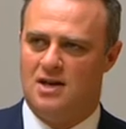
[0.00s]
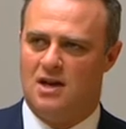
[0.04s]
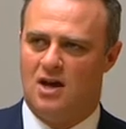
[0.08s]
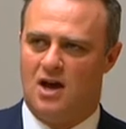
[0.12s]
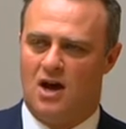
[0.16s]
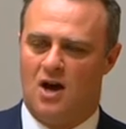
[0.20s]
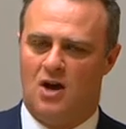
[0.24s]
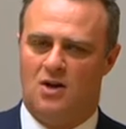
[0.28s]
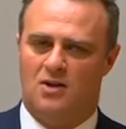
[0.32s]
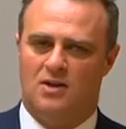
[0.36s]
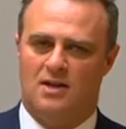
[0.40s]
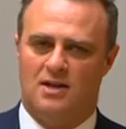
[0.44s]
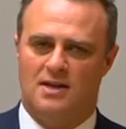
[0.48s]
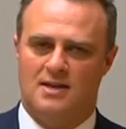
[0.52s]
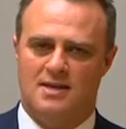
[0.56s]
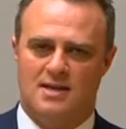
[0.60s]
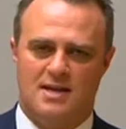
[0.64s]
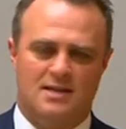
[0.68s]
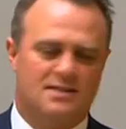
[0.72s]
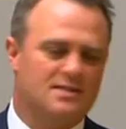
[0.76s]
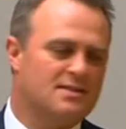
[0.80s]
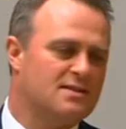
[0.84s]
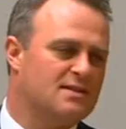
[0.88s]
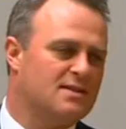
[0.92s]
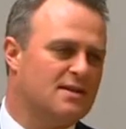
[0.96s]
only
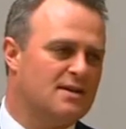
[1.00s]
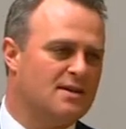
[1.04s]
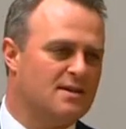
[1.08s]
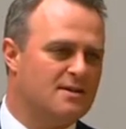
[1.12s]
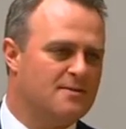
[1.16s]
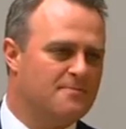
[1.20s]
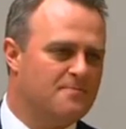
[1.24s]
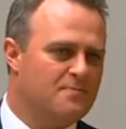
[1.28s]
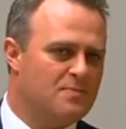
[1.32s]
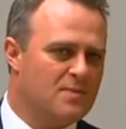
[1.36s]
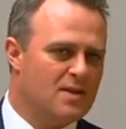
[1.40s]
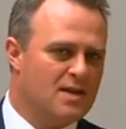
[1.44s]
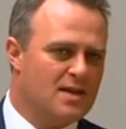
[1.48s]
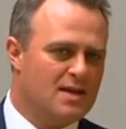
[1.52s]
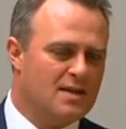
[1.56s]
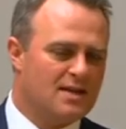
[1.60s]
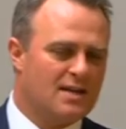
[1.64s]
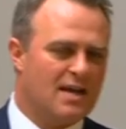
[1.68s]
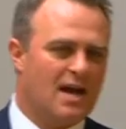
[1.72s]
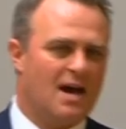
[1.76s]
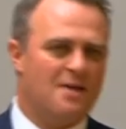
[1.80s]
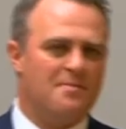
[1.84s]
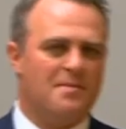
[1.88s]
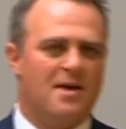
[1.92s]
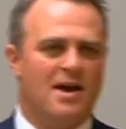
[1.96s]
yesterday
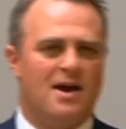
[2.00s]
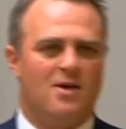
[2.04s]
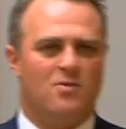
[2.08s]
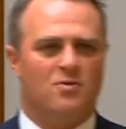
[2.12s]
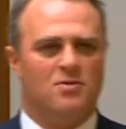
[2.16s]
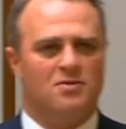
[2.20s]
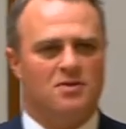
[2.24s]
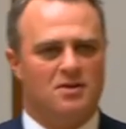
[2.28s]
come out with